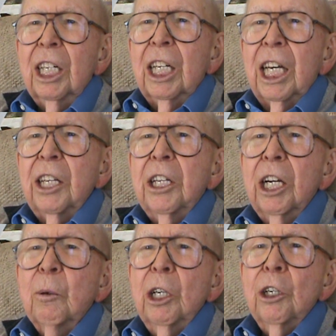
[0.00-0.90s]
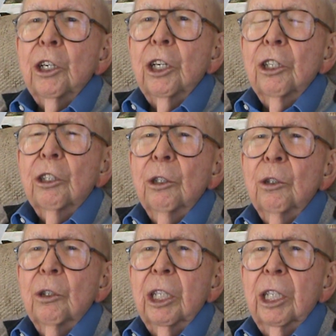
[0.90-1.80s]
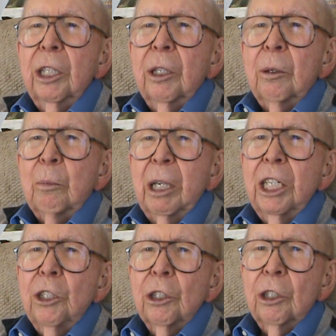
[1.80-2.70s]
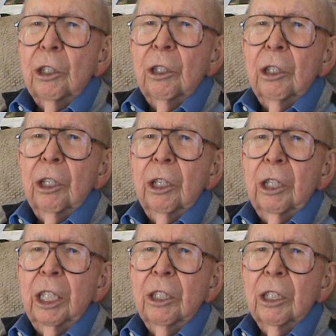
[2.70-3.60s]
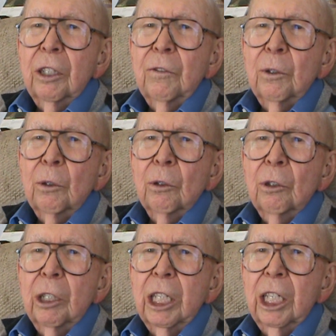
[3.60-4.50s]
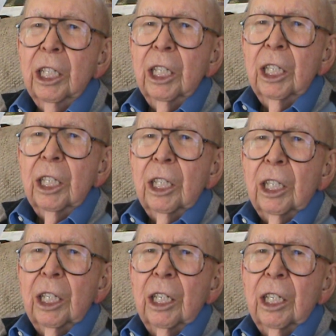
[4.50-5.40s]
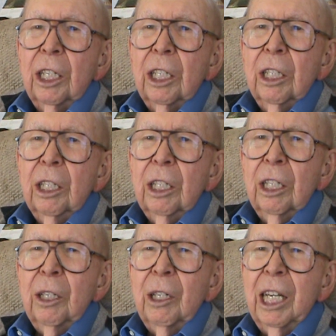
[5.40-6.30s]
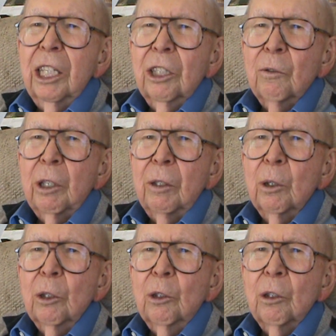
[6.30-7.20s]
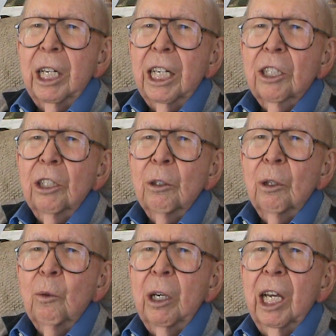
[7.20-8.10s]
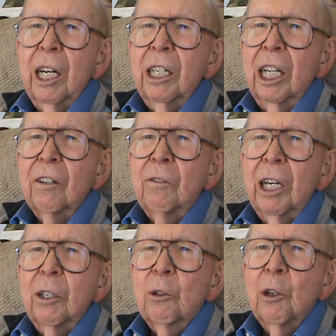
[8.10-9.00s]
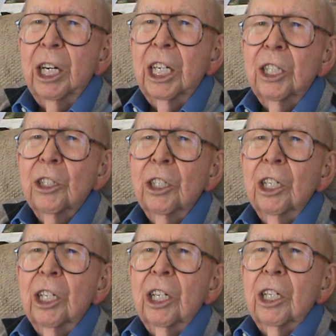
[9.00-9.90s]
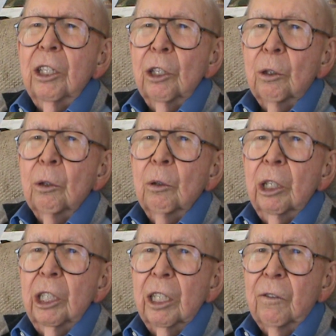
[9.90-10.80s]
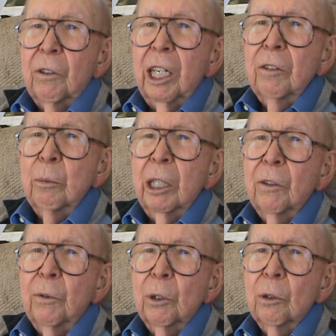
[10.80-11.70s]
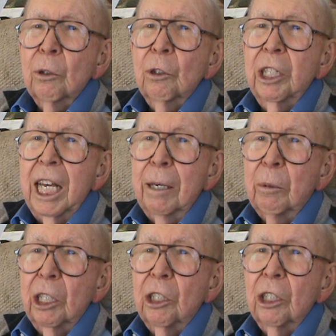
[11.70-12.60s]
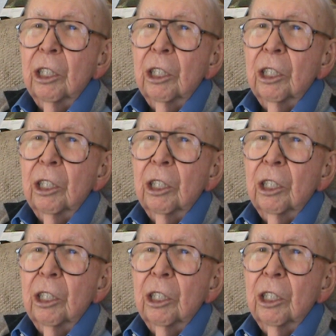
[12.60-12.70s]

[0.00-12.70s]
And there we learned to uh, measure things on photos like uh, length of railroad tracks and, and identify trains and, you know, identify from air photos damage,